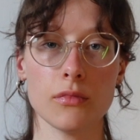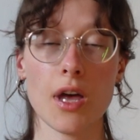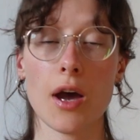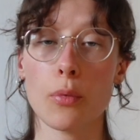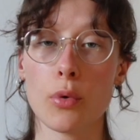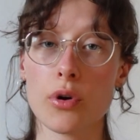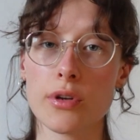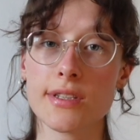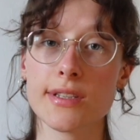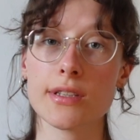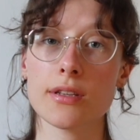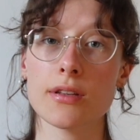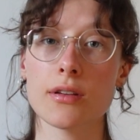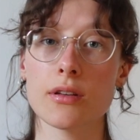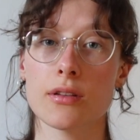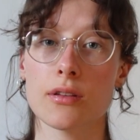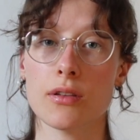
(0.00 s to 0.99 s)
there was
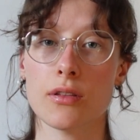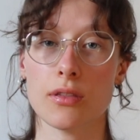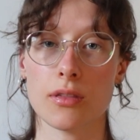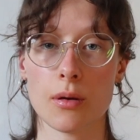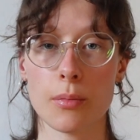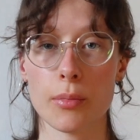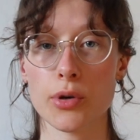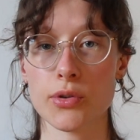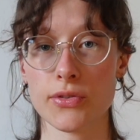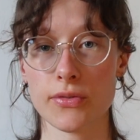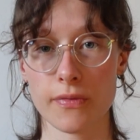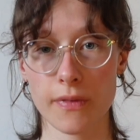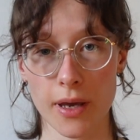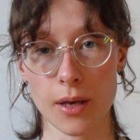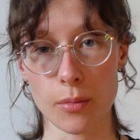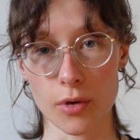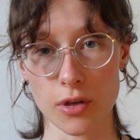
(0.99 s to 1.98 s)
the most
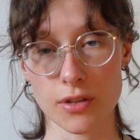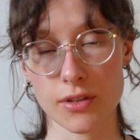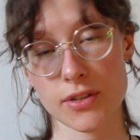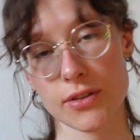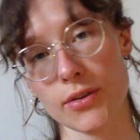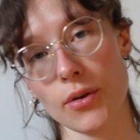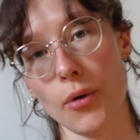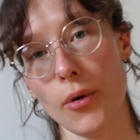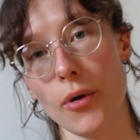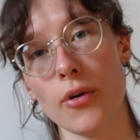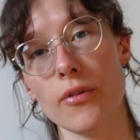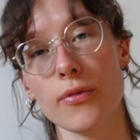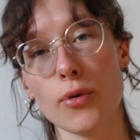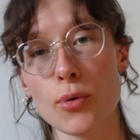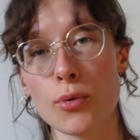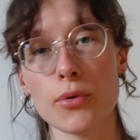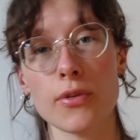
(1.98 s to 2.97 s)
famous of
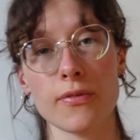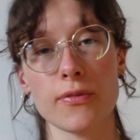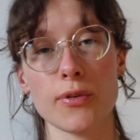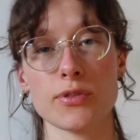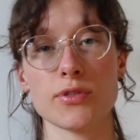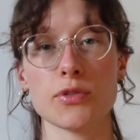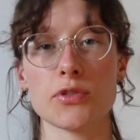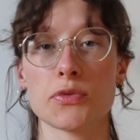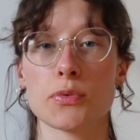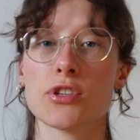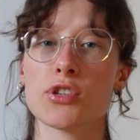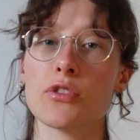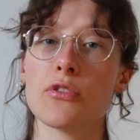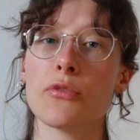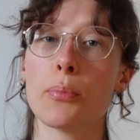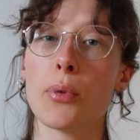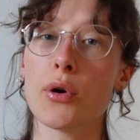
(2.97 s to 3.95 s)
all the fossils, which
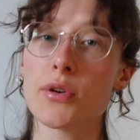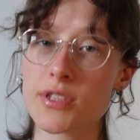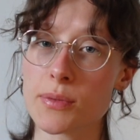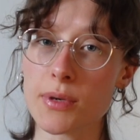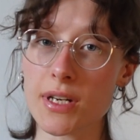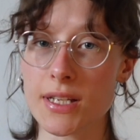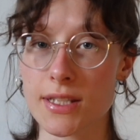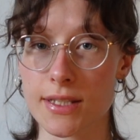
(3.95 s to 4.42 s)
you've possibly